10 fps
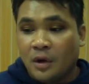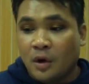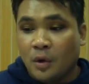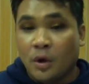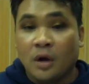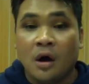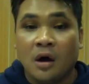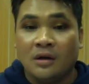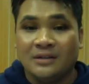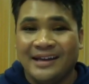were
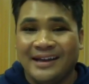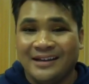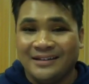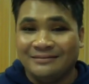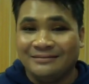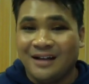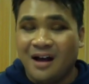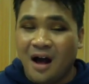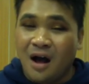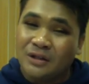called. And
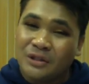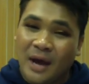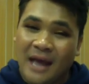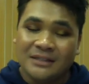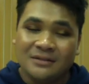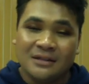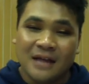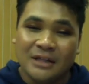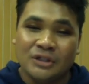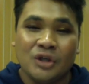also, I
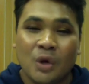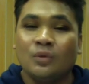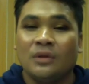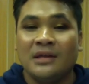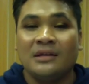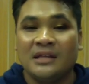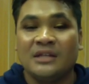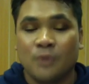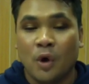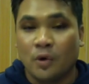don't think these
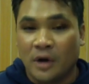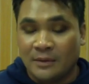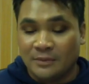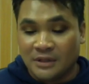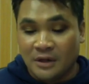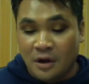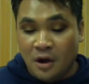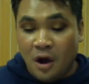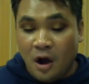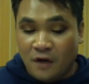programs
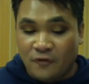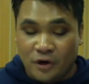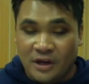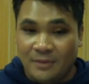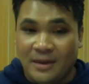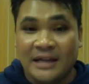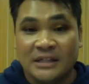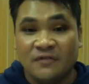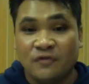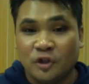are for him. And it's
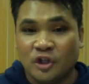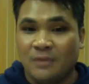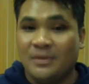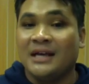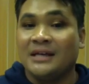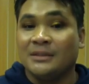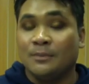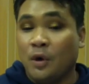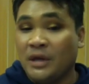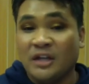unfortunate because
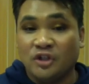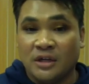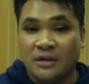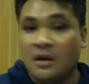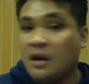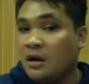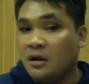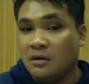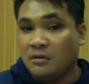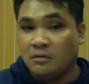Boyang Jin,
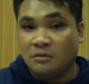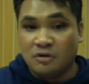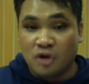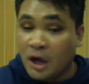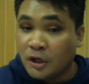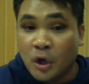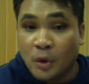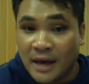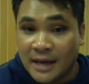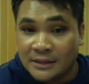not
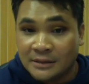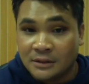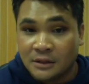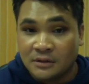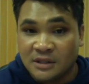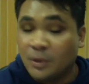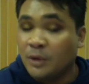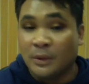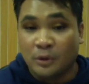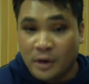known as someone
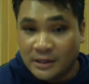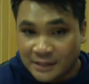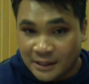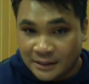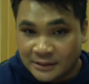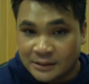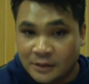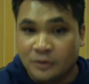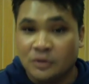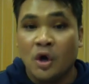with great skating
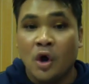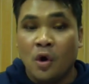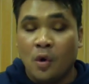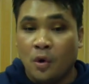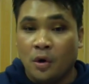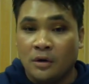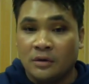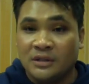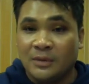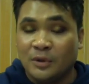skills or
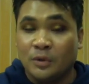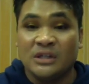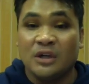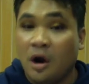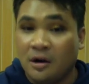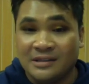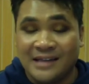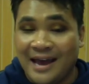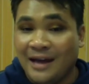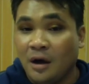someone who's an artist
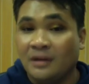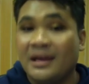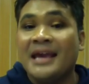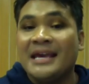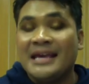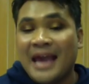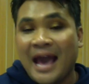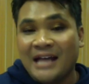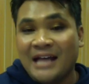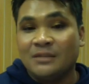at all, he
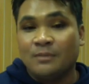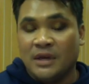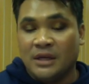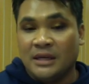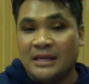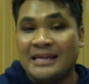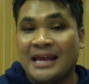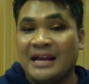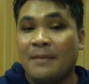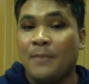has been
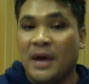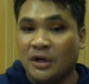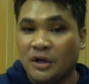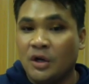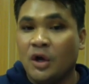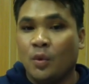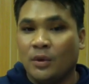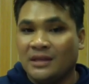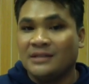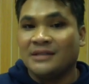getting better with
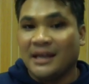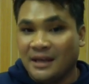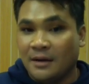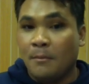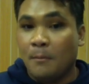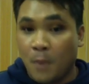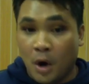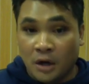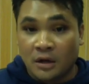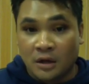the second
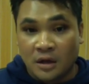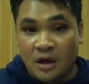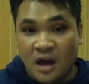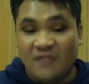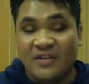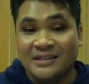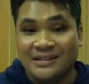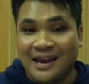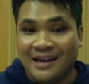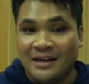mark of his
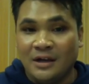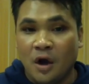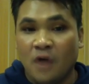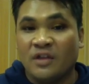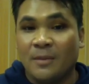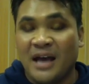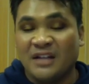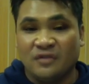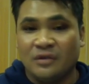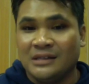skating over the past
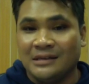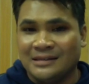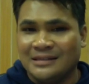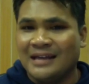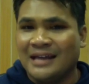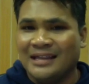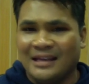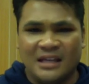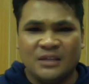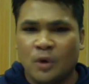few seasons, I think
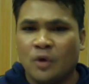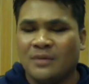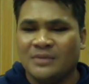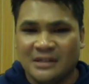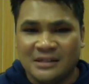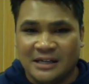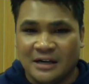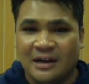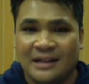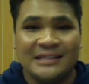his programs this
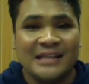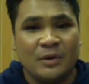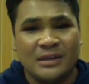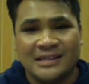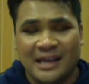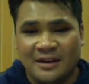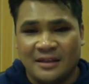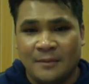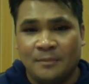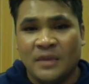year, at least how he skated
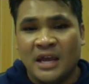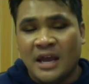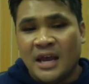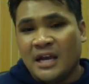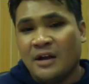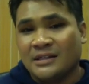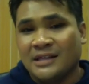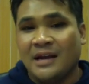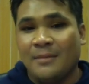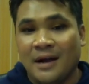them here at
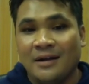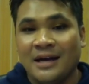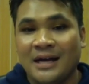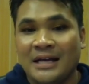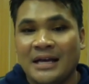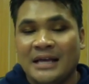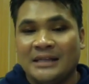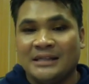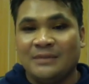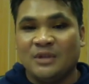Skate America,
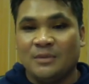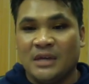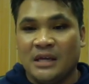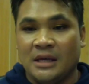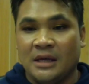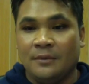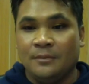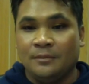seem to be